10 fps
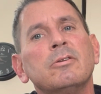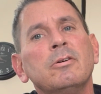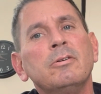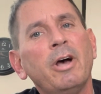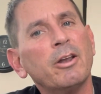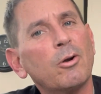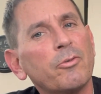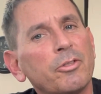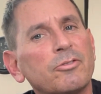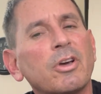Not over
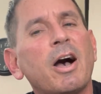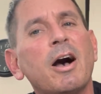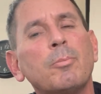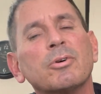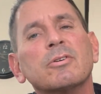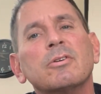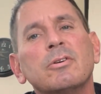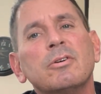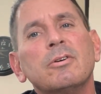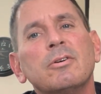the top,
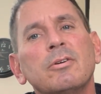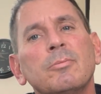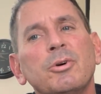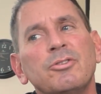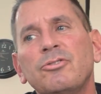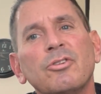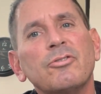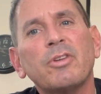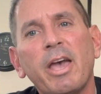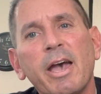but to
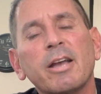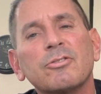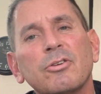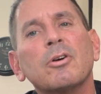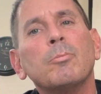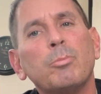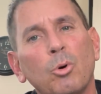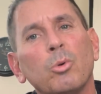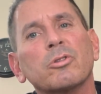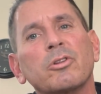just act
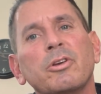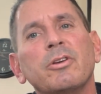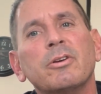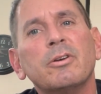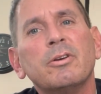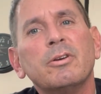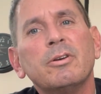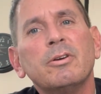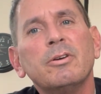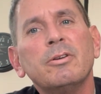boldly.
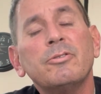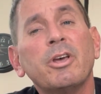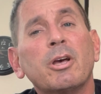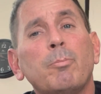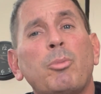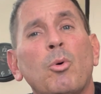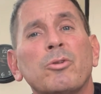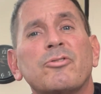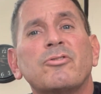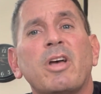Take a bold
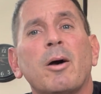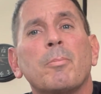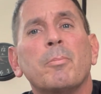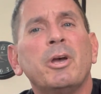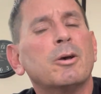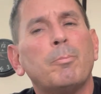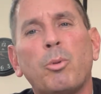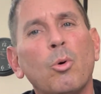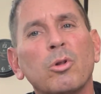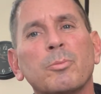step. Make a
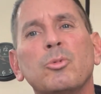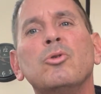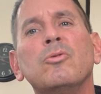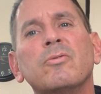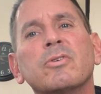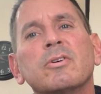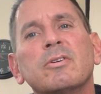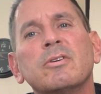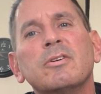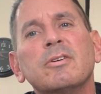bold move.
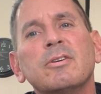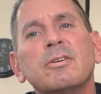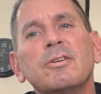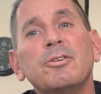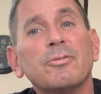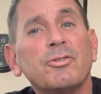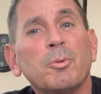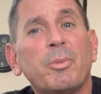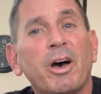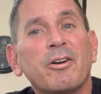You'll feel
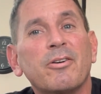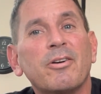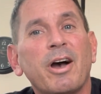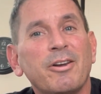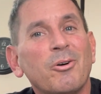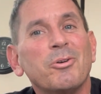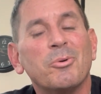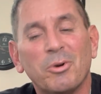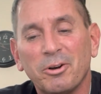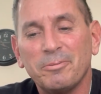better. I know you
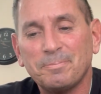will.